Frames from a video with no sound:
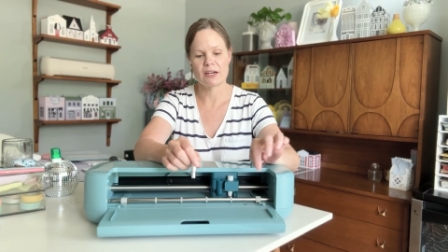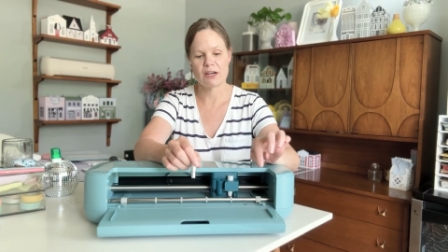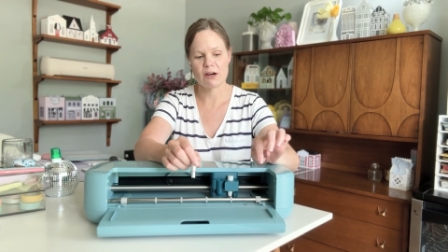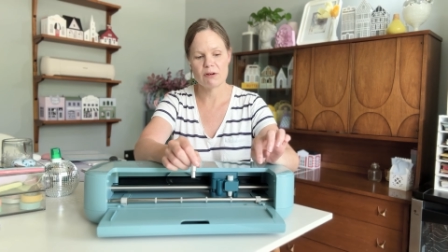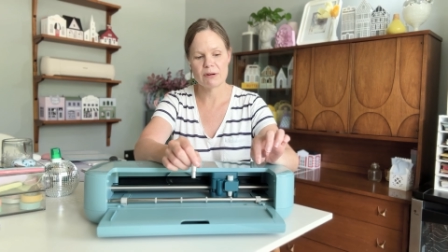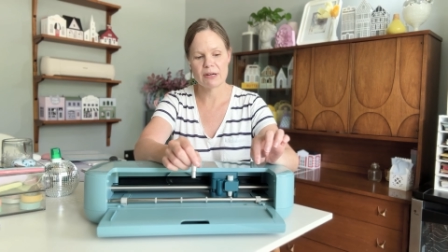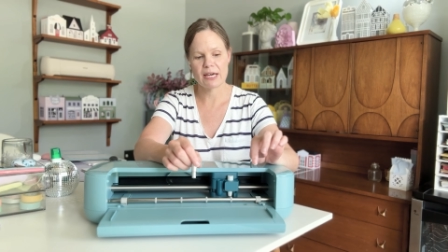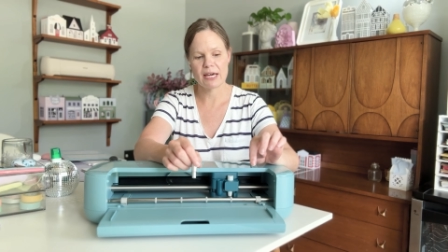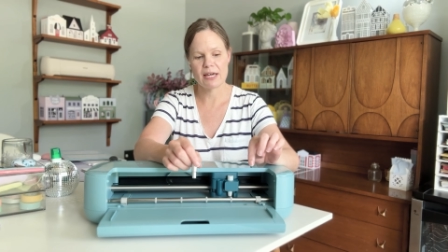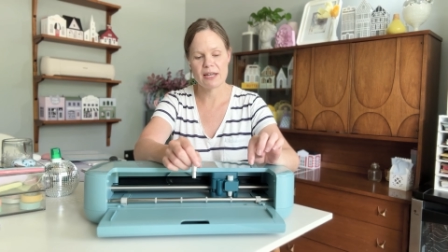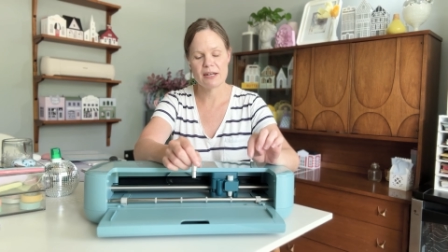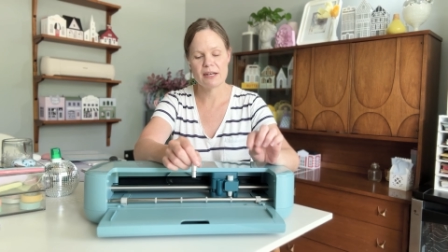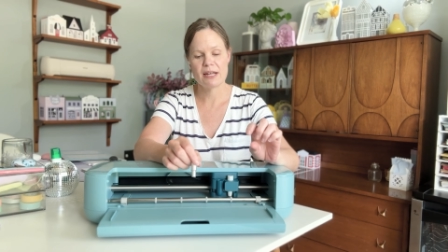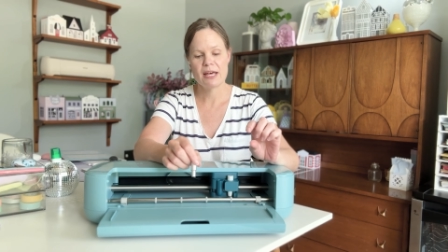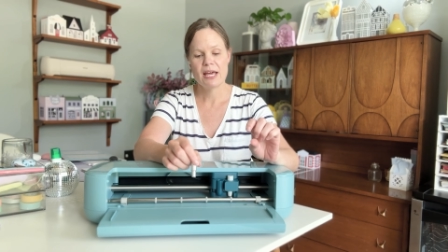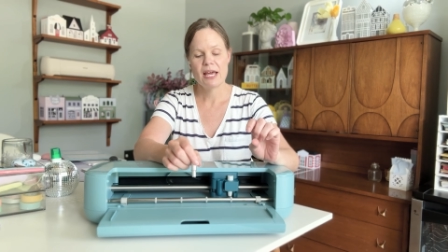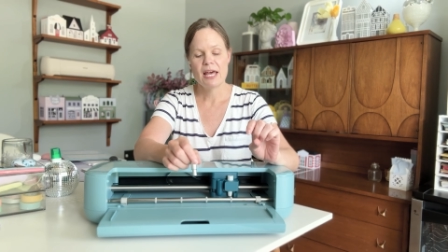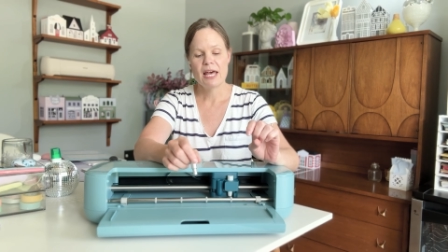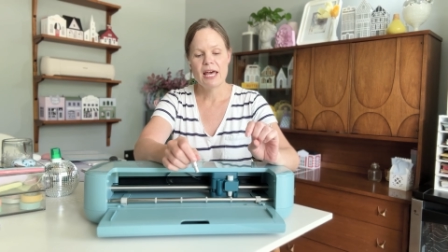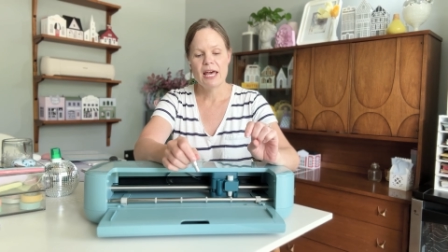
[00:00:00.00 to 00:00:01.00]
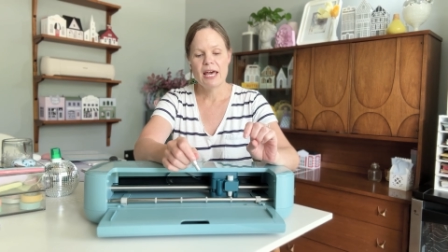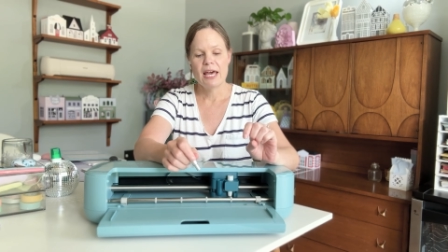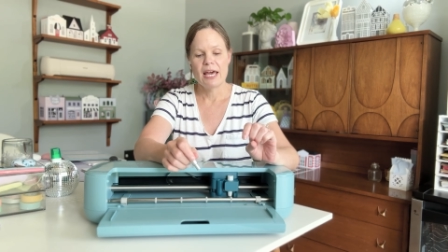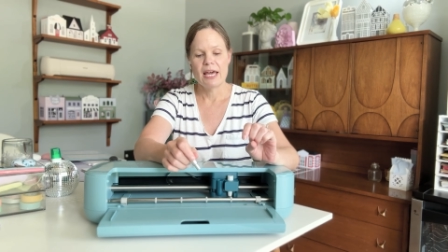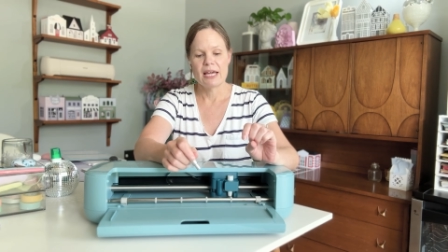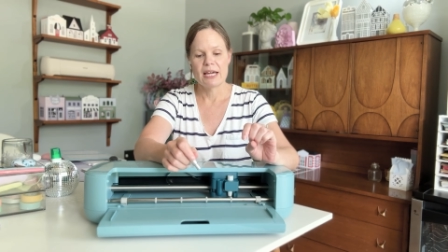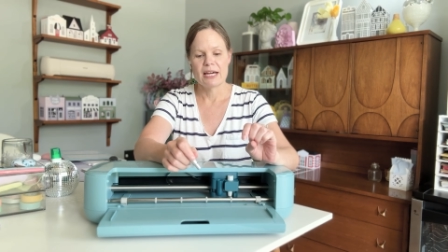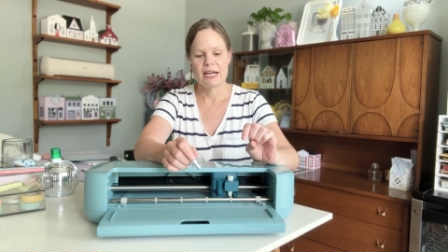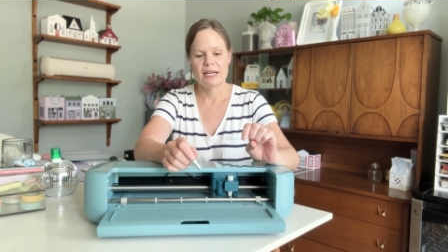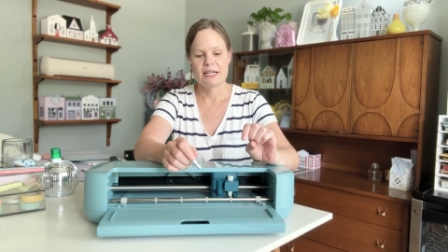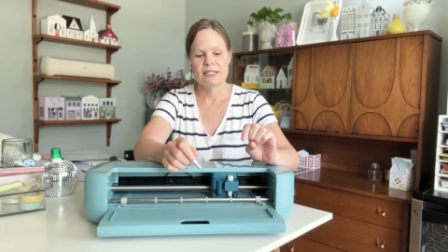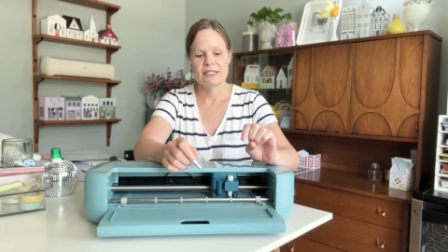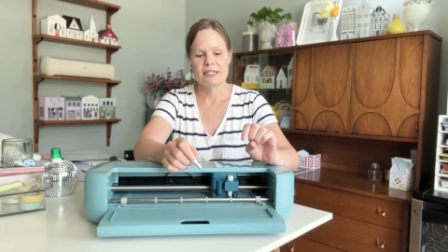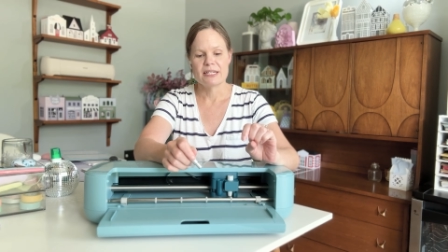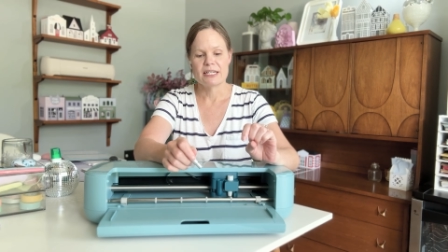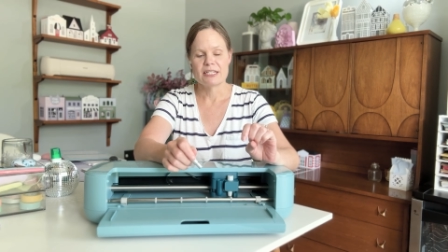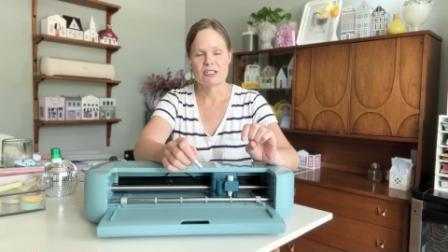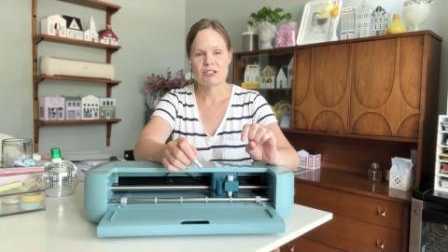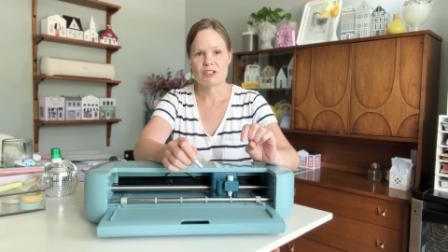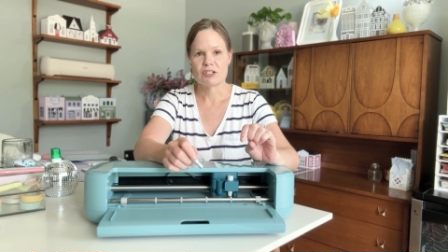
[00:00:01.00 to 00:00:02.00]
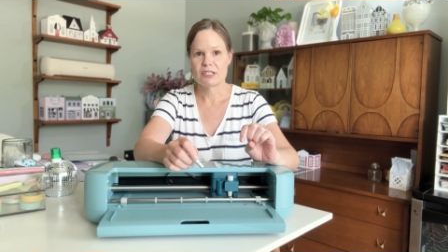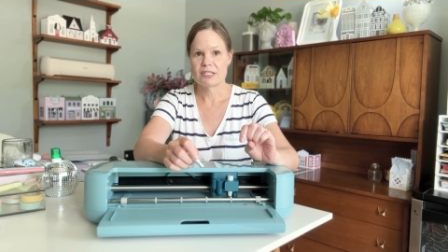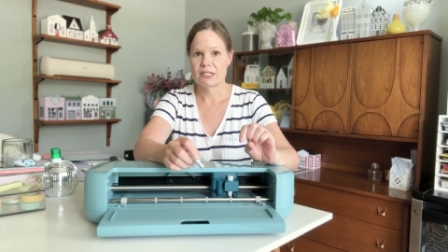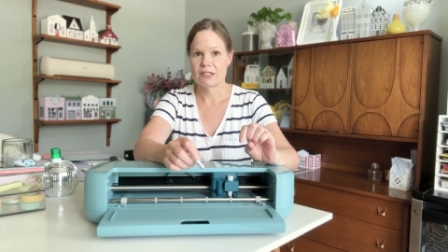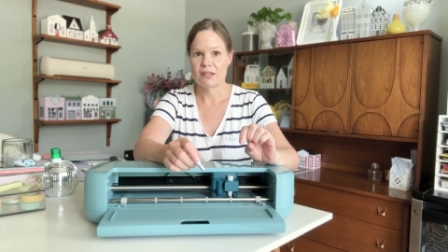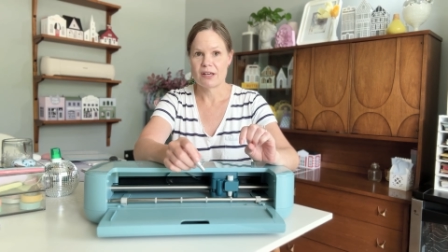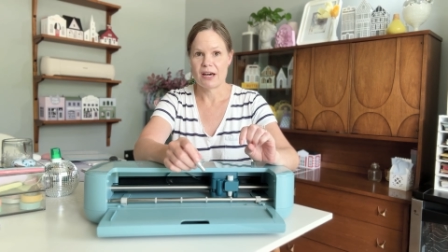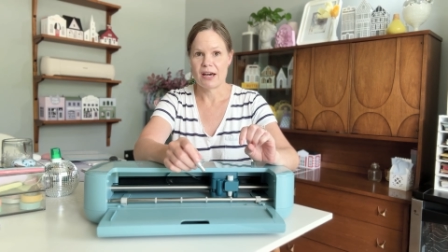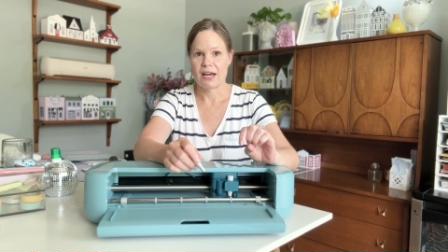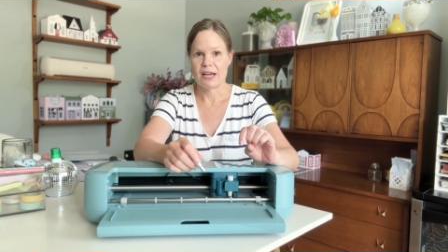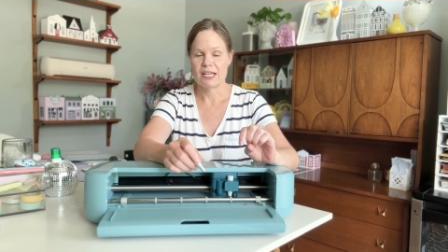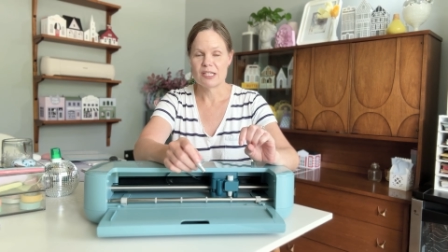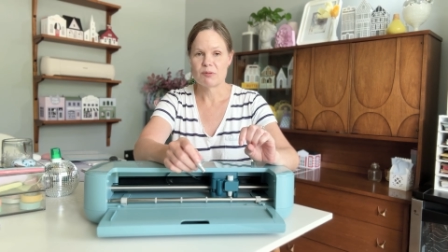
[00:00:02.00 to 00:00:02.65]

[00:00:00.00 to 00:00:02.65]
go again. And it's just a lot,